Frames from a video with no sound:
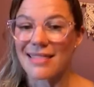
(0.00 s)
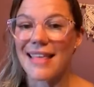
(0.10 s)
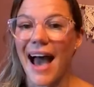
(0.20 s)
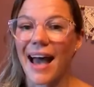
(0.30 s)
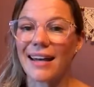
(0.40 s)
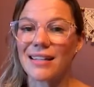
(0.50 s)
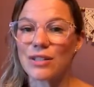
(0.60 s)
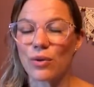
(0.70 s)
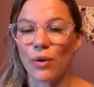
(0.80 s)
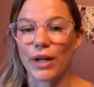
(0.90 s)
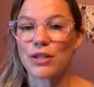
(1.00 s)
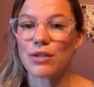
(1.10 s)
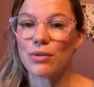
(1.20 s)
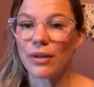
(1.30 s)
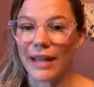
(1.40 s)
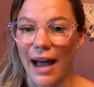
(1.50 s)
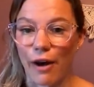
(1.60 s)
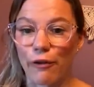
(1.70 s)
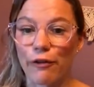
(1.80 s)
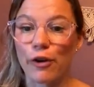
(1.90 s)
that is going to
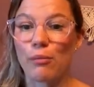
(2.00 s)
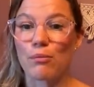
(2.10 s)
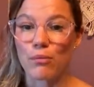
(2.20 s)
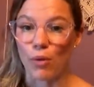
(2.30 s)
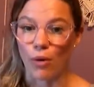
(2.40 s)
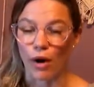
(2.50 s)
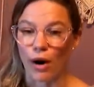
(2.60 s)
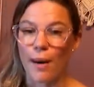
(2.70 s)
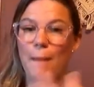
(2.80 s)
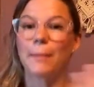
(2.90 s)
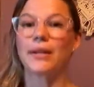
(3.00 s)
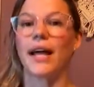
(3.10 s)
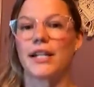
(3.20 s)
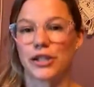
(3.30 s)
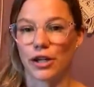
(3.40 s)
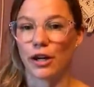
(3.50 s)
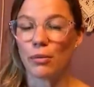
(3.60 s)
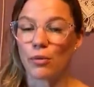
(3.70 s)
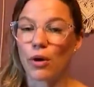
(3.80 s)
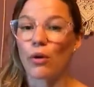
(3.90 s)
allow for more pleasure,
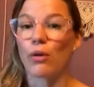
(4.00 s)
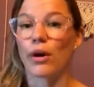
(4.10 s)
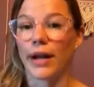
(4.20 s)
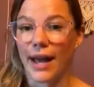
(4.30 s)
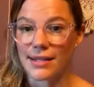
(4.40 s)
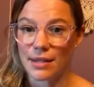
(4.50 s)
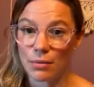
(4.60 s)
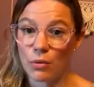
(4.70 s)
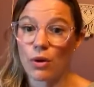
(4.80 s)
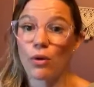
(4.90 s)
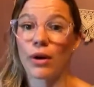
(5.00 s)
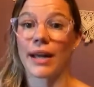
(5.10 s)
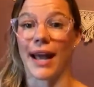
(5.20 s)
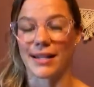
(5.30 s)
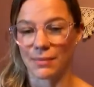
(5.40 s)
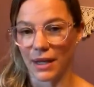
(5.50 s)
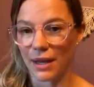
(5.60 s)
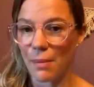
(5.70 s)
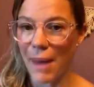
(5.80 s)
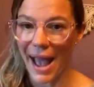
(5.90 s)
more orgasm, more orgasmic
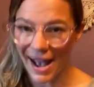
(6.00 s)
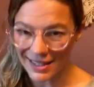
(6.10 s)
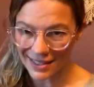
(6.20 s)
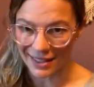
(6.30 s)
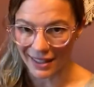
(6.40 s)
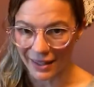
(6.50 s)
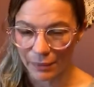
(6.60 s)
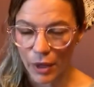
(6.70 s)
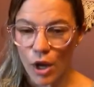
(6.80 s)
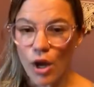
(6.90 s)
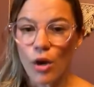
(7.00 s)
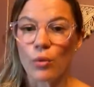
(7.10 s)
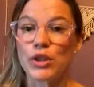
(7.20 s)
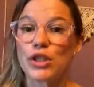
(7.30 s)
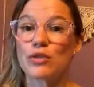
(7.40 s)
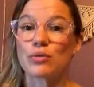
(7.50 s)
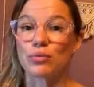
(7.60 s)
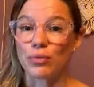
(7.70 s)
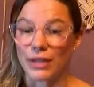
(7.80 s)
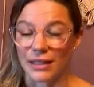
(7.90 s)
capacity, which is
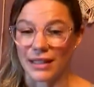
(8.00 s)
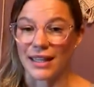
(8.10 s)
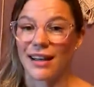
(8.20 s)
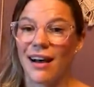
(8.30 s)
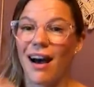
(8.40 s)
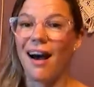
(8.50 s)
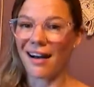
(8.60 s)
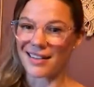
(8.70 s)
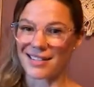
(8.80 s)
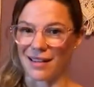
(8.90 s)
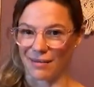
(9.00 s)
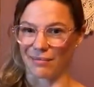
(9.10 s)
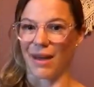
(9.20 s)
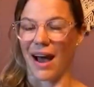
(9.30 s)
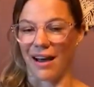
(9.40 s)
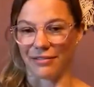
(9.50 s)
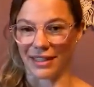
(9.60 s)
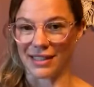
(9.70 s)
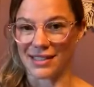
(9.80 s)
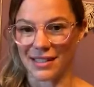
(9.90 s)
really awesome,
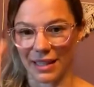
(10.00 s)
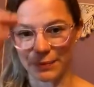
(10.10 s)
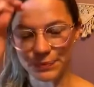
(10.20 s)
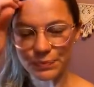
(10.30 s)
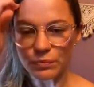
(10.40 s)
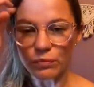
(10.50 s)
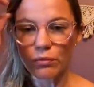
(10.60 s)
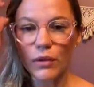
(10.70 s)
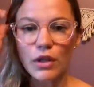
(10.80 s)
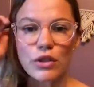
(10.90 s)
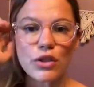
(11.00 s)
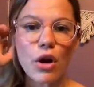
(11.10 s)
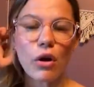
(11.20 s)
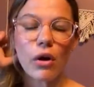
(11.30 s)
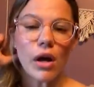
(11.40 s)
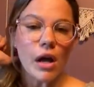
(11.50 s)
obviously. So,